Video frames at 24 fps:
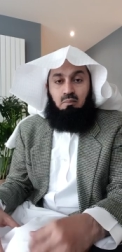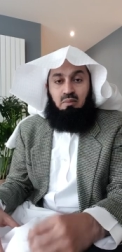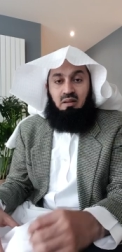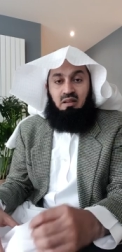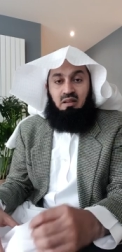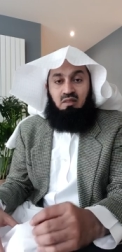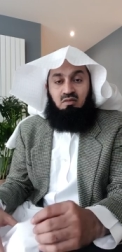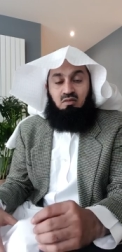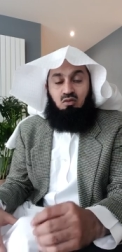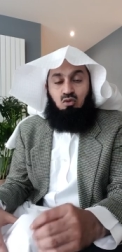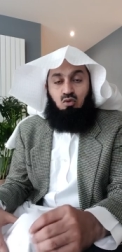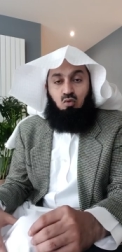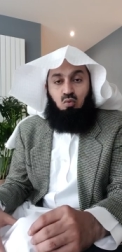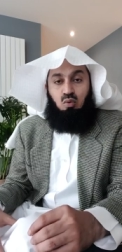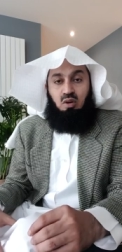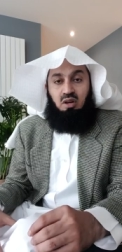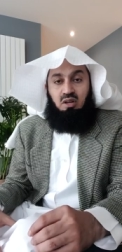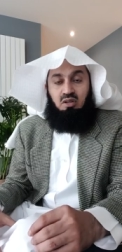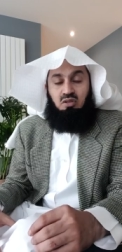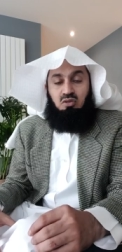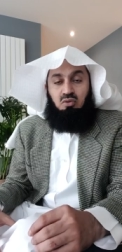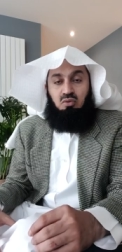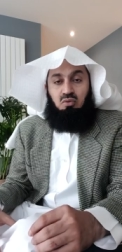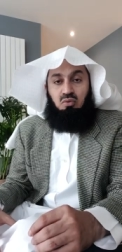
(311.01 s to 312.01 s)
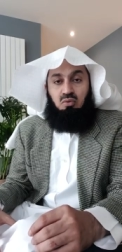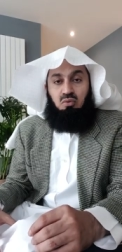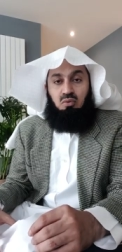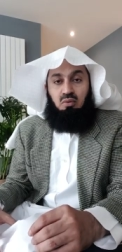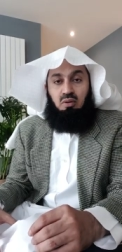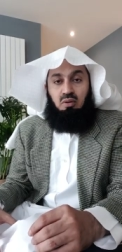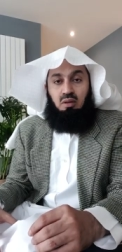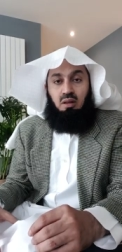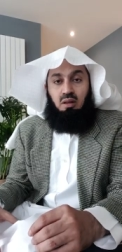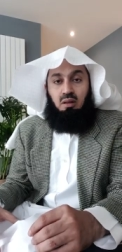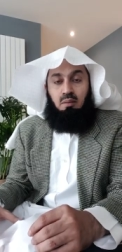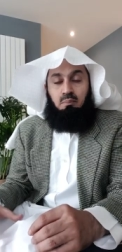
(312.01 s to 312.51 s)
but if you were
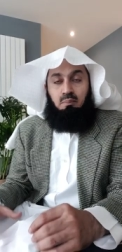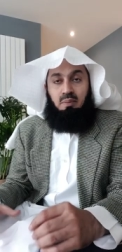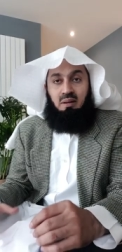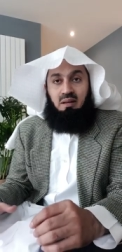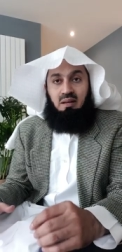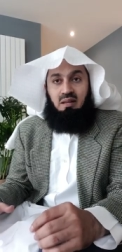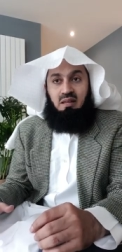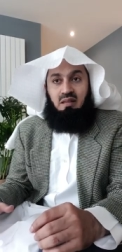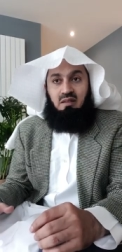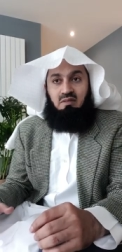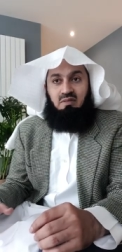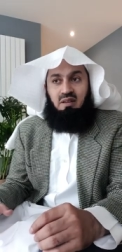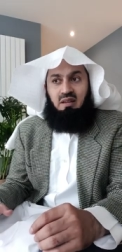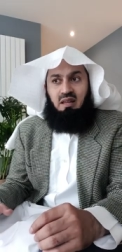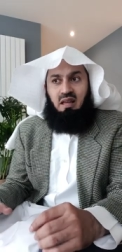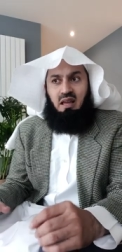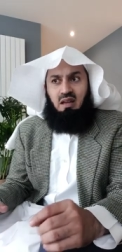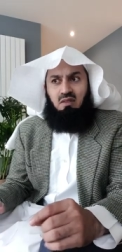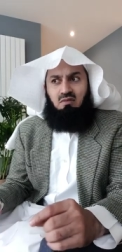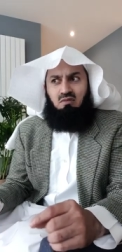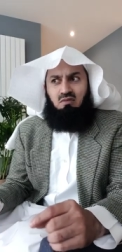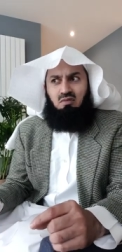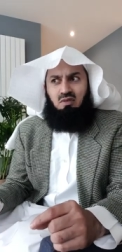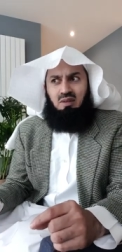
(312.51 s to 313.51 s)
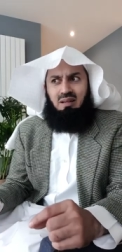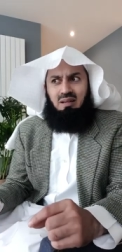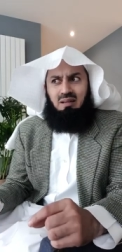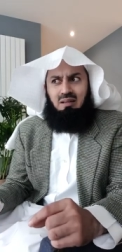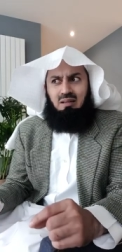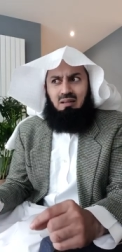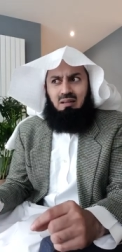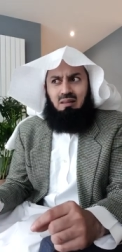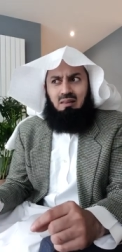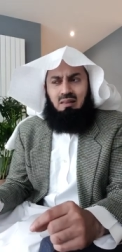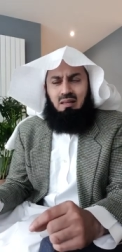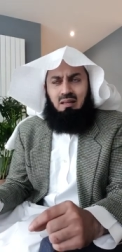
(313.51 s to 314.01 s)
to uh, believe in every
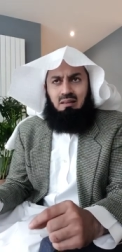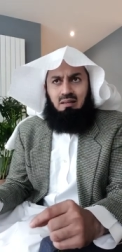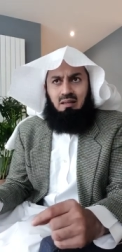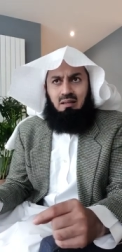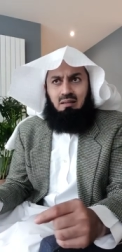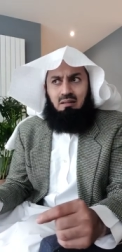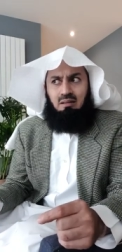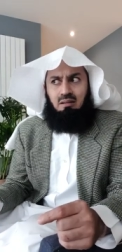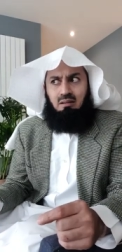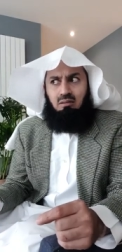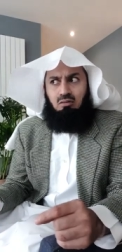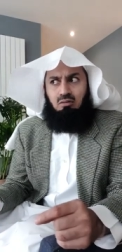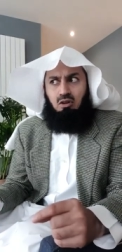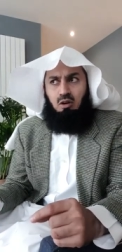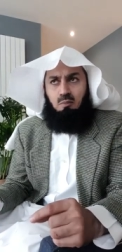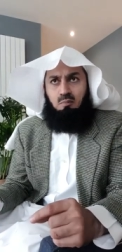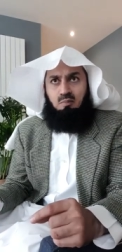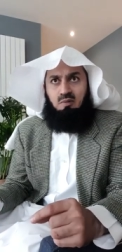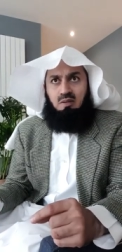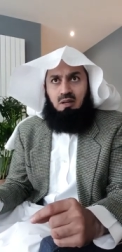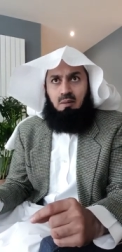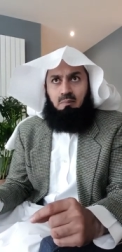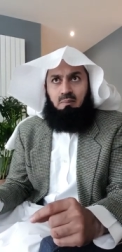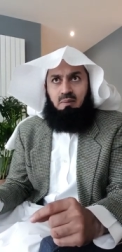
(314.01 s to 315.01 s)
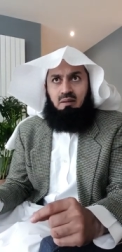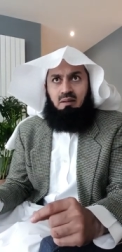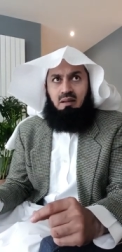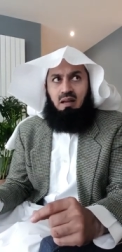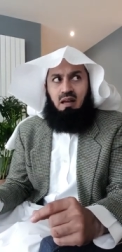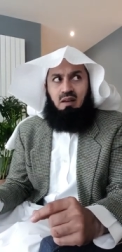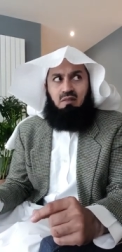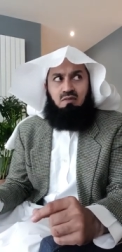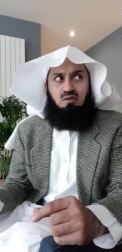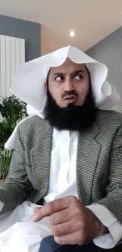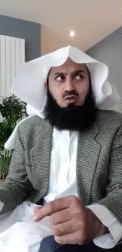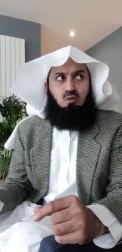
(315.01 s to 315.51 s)
little thing that crops up and
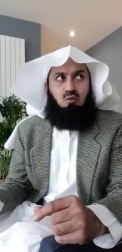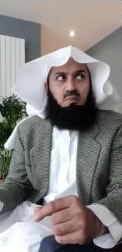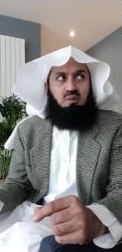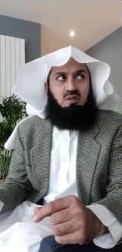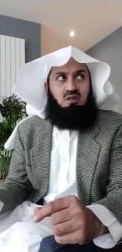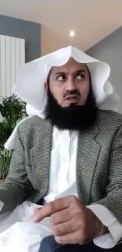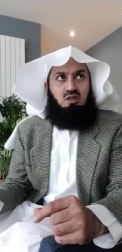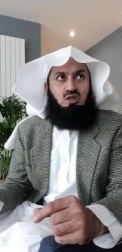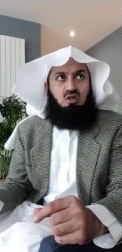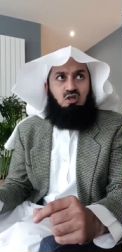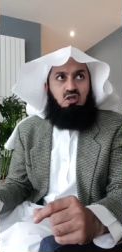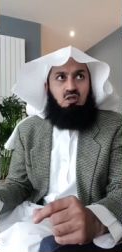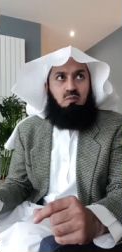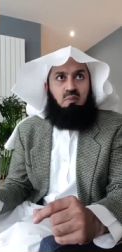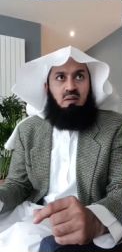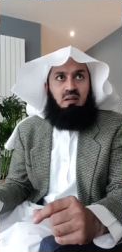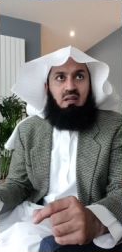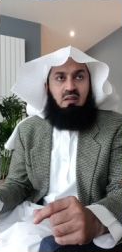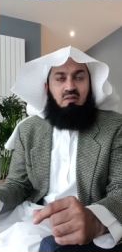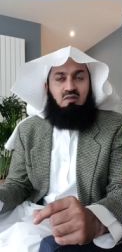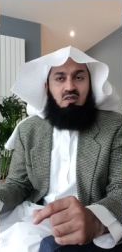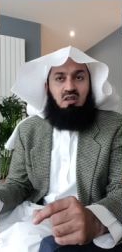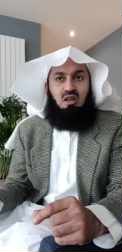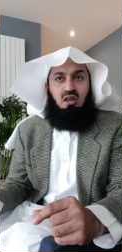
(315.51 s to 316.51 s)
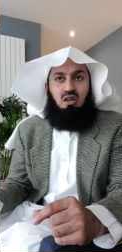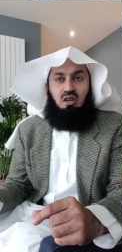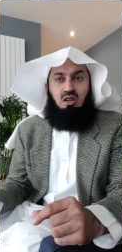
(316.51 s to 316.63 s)
have superstitious beliefs,